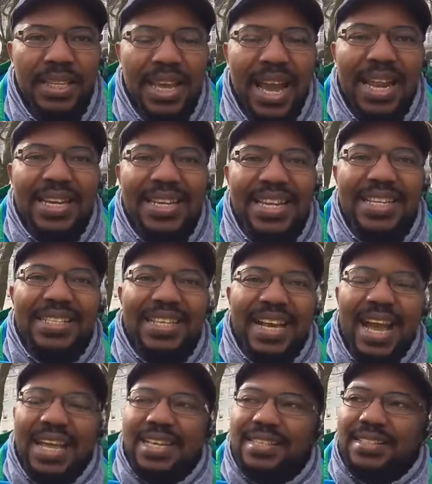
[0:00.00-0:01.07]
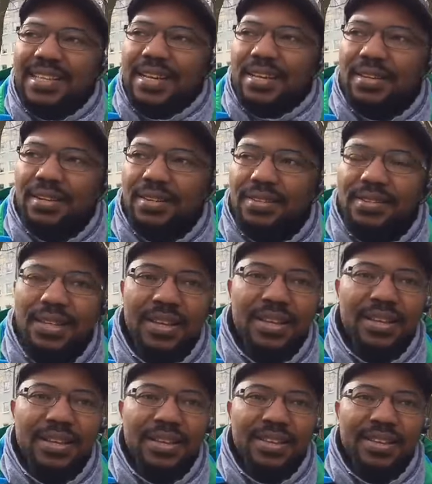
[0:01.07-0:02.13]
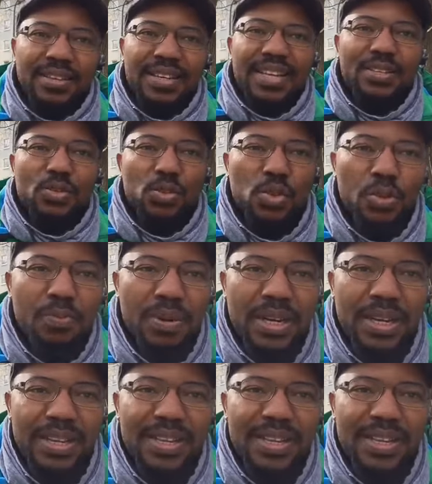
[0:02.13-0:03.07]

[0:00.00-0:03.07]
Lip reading: And this guy is telling us, this Udumini